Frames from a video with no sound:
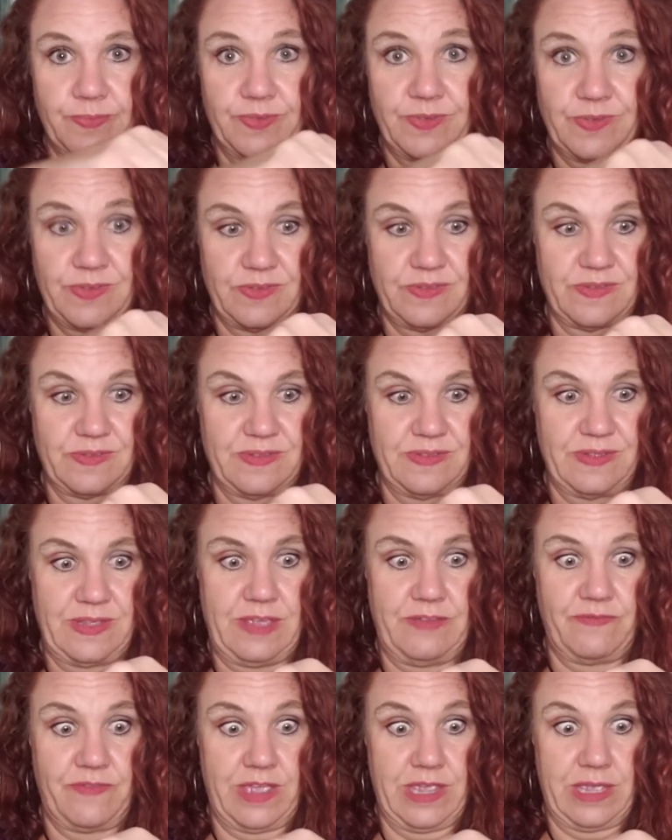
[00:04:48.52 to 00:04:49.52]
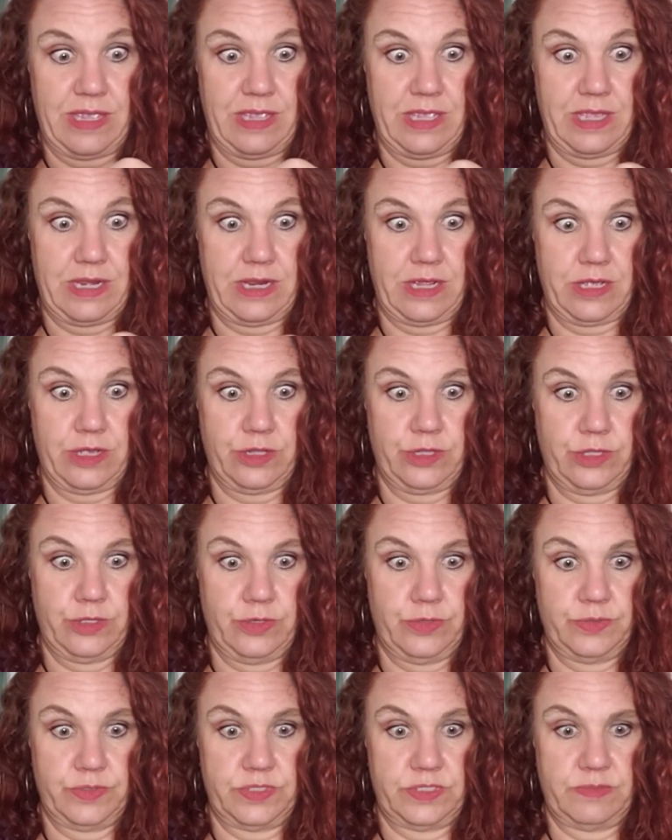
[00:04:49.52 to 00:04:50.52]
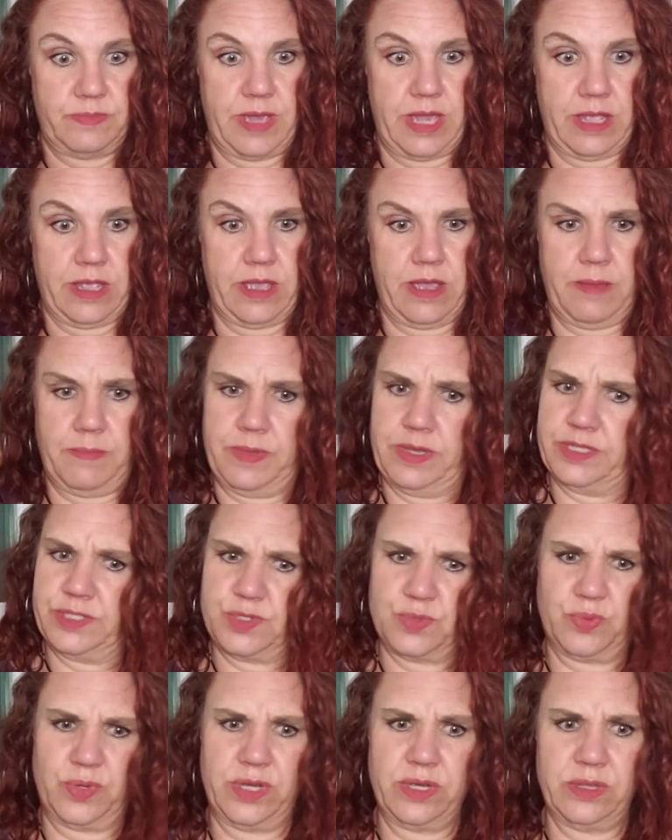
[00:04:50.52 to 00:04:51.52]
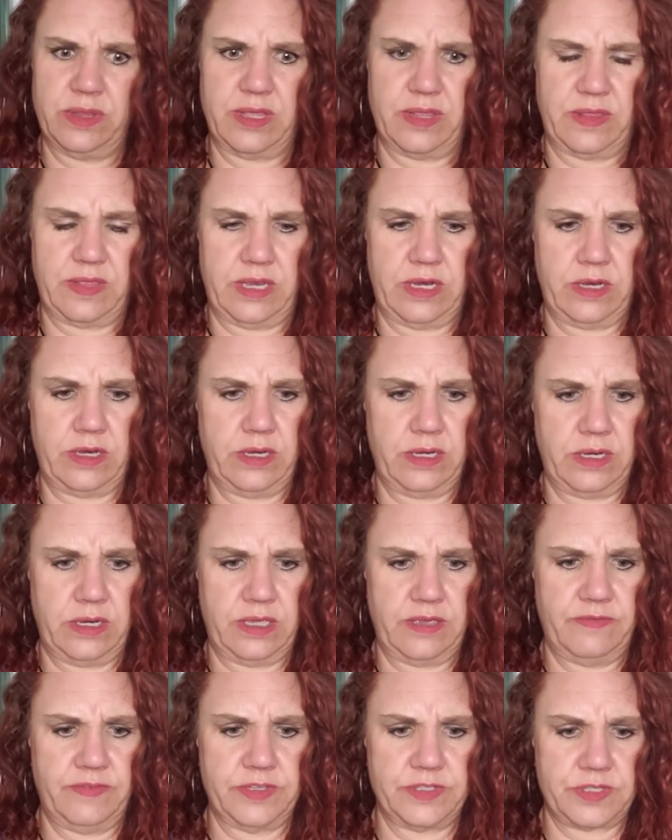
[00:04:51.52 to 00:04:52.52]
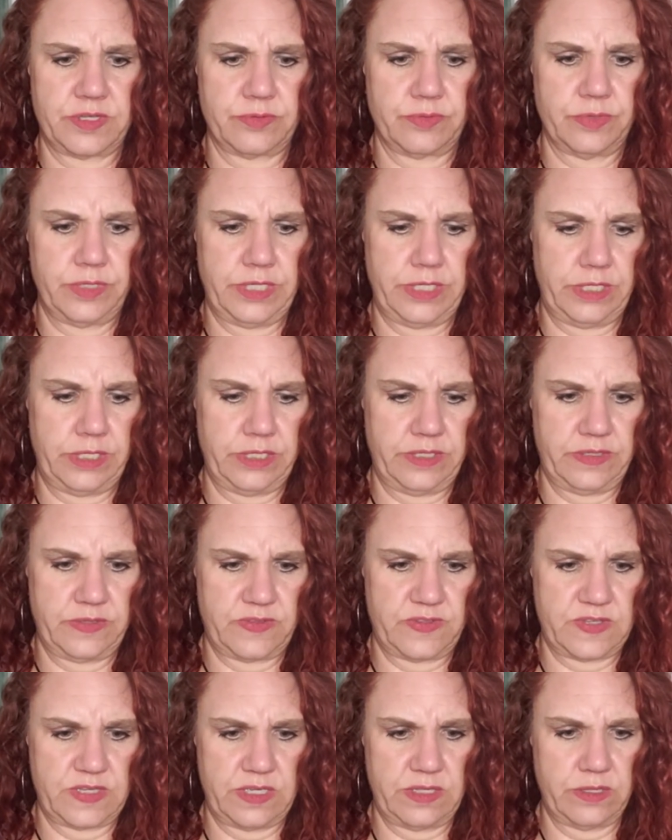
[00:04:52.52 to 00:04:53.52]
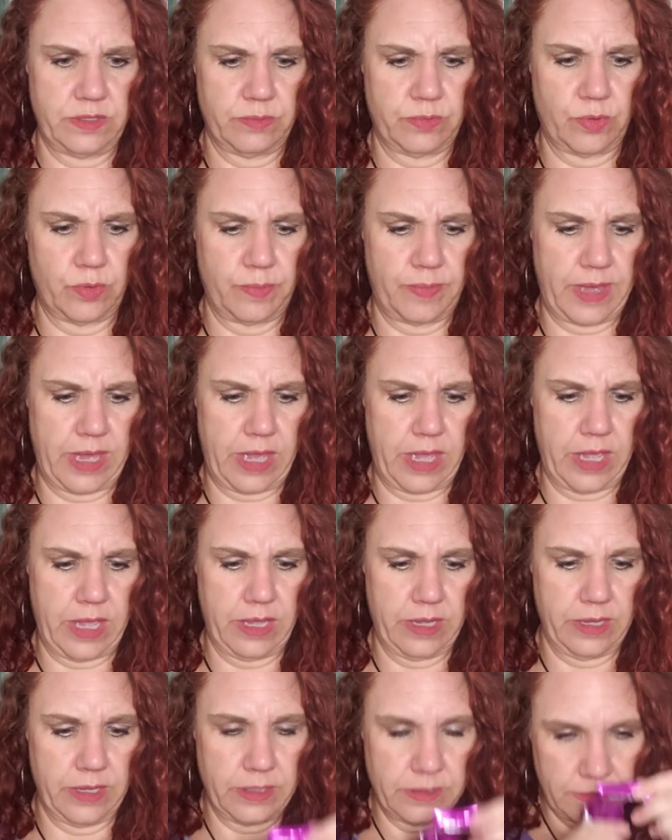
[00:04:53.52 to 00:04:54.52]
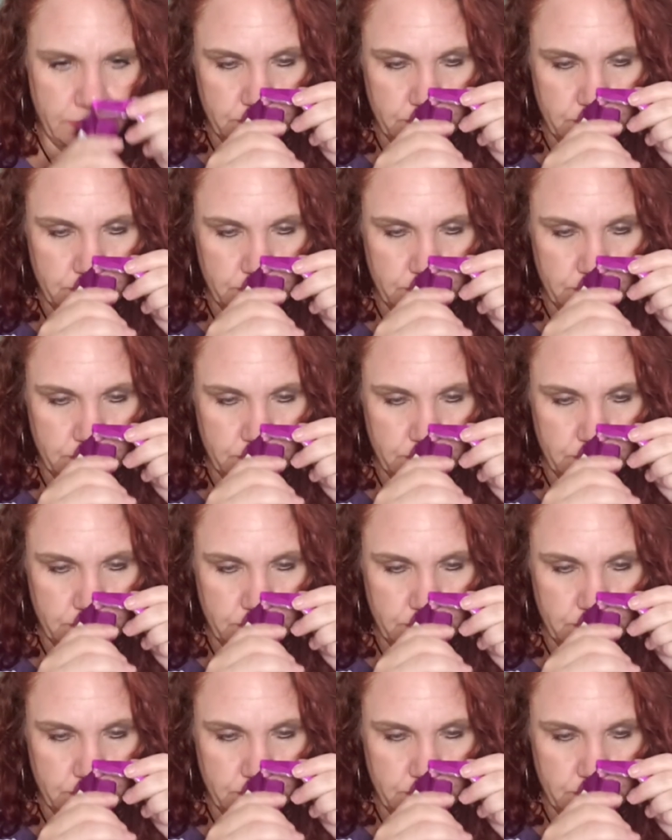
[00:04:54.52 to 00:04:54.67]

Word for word: See if I can get it closed back up. It's weird that they didn't give us a resealable bag.